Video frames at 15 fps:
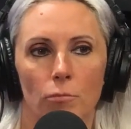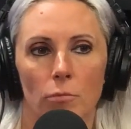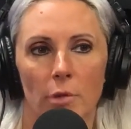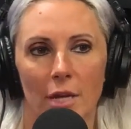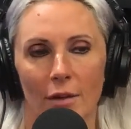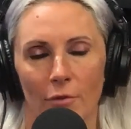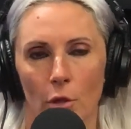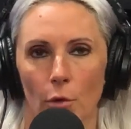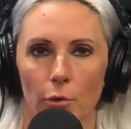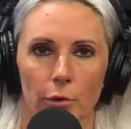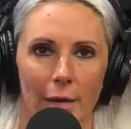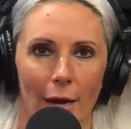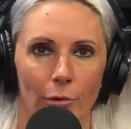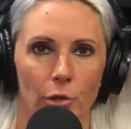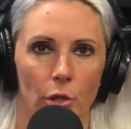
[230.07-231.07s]
even though they're
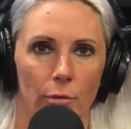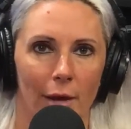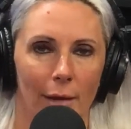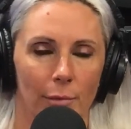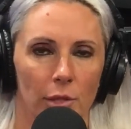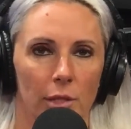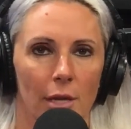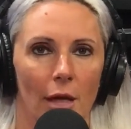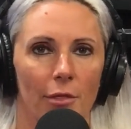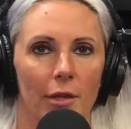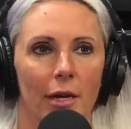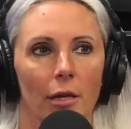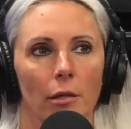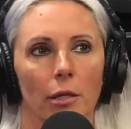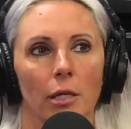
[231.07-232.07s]
down
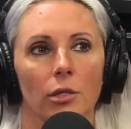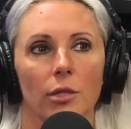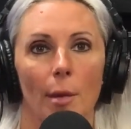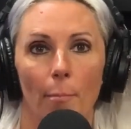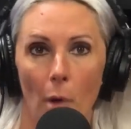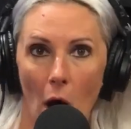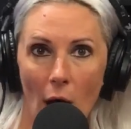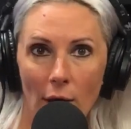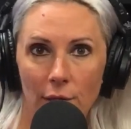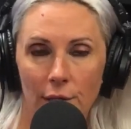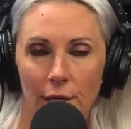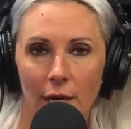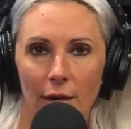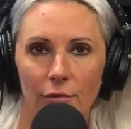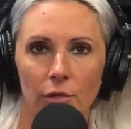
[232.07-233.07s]
2-0, at least the
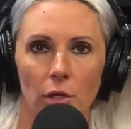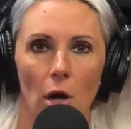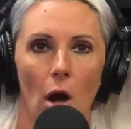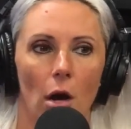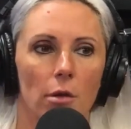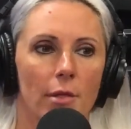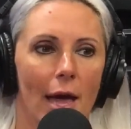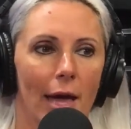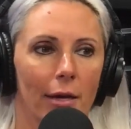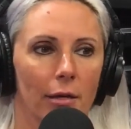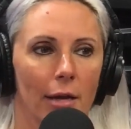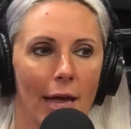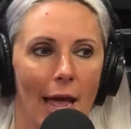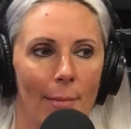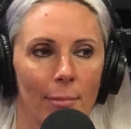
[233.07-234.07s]
positives are that
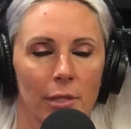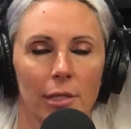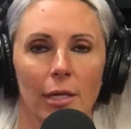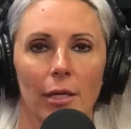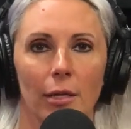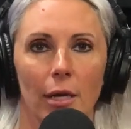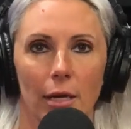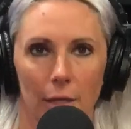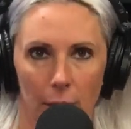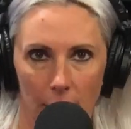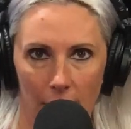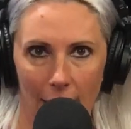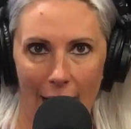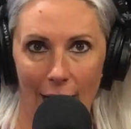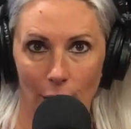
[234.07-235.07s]
Edmonton
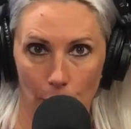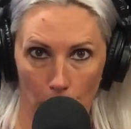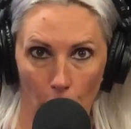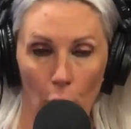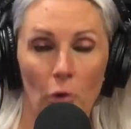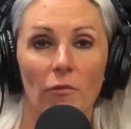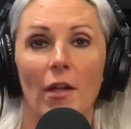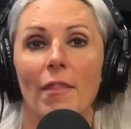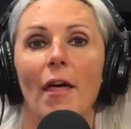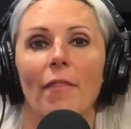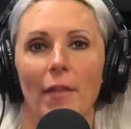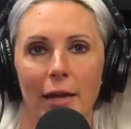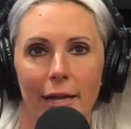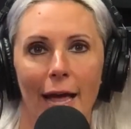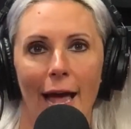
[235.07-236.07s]
has proven that
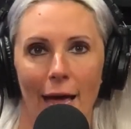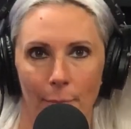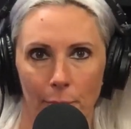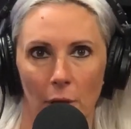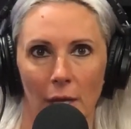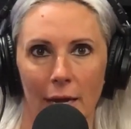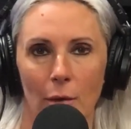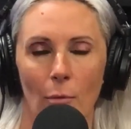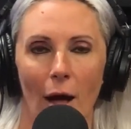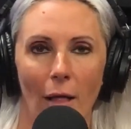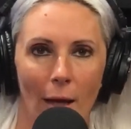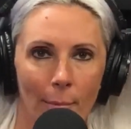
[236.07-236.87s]
they can play well.